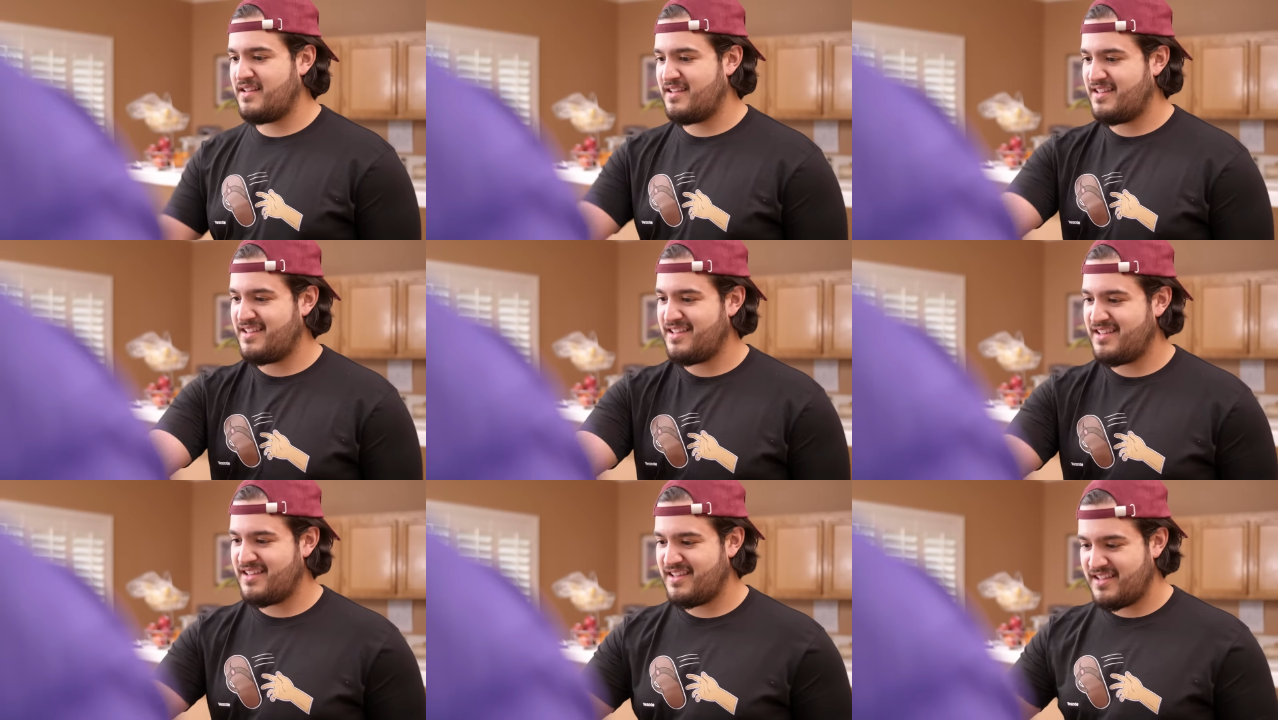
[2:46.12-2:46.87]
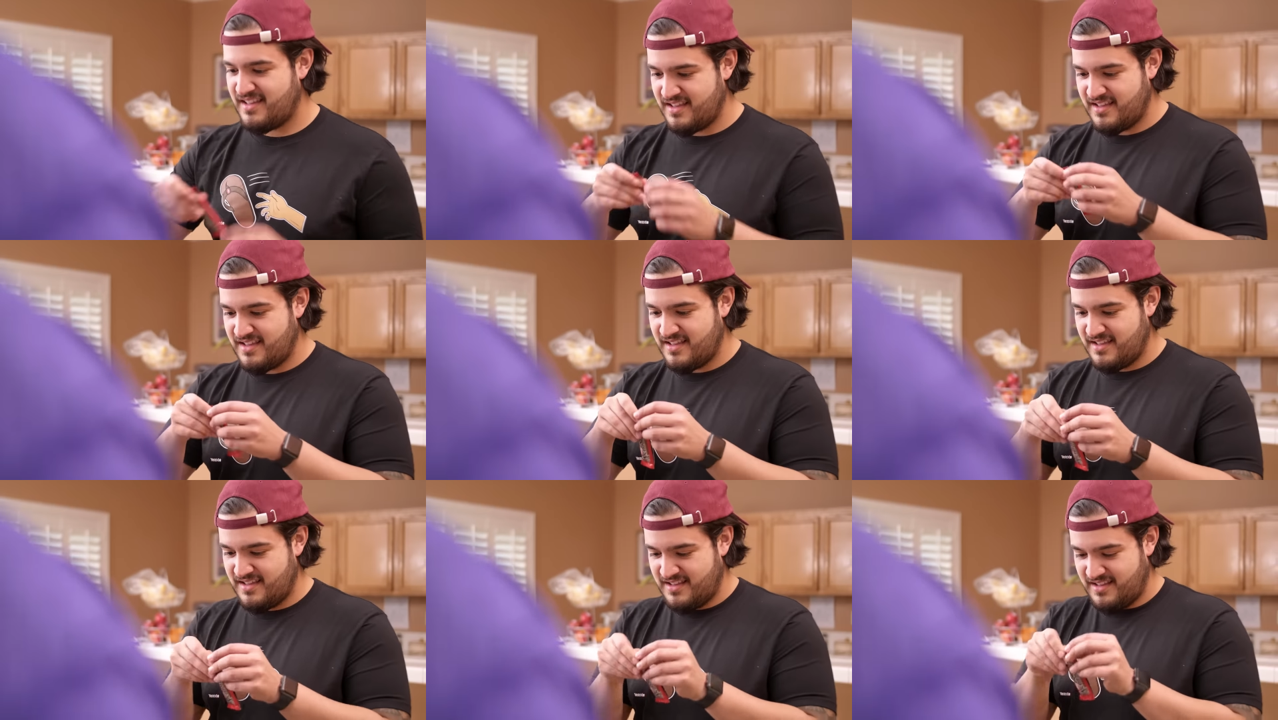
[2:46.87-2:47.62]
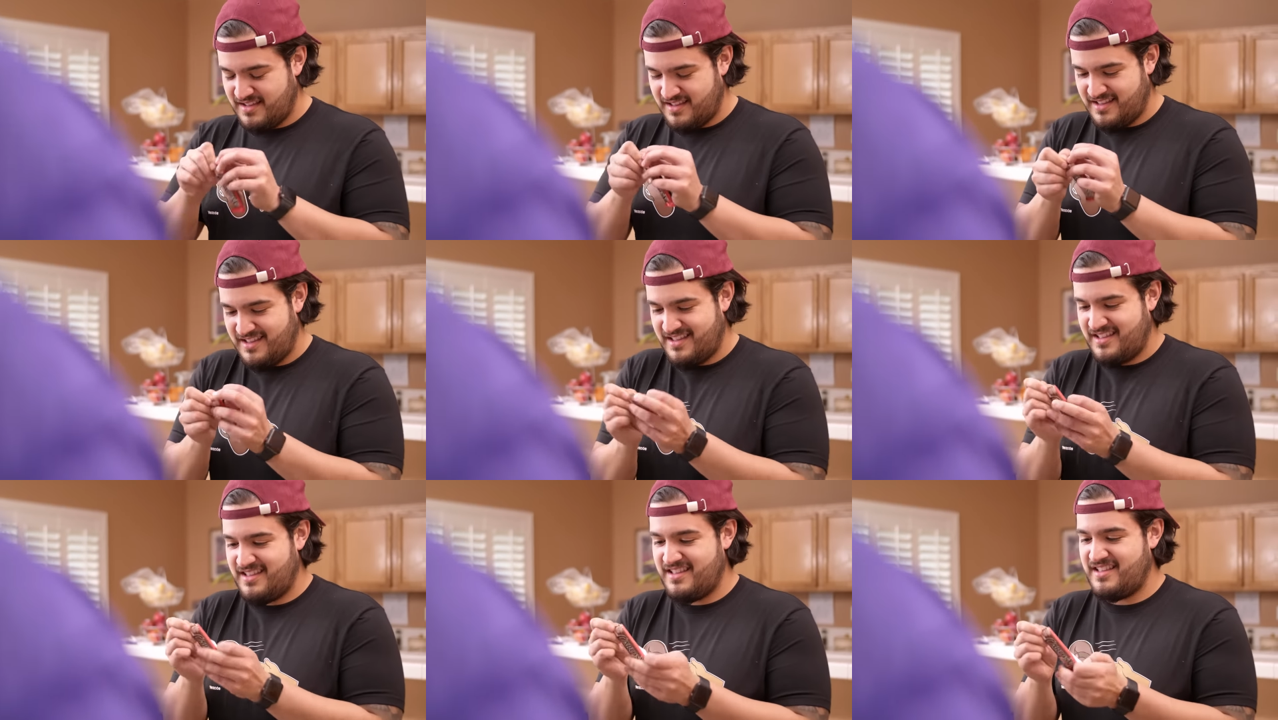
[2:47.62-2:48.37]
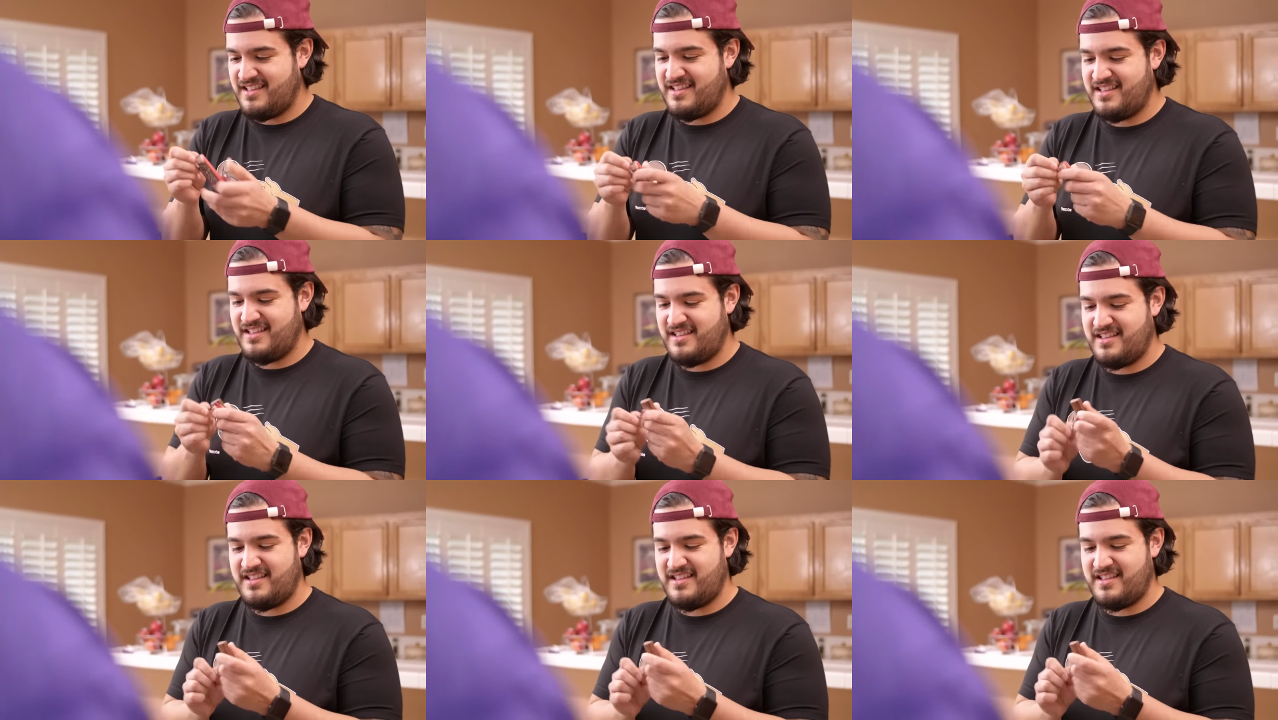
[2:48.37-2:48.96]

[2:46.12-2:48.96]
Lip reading: (no one is talking)